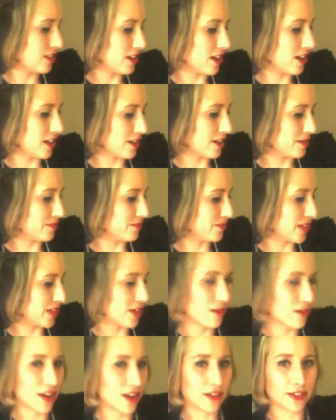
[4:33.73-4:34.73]
Um,
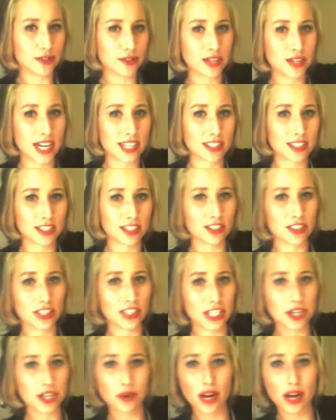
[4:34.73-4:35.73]
I'd rather do that than
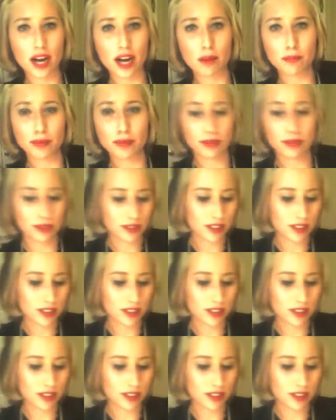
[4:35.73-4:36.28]
look like crap.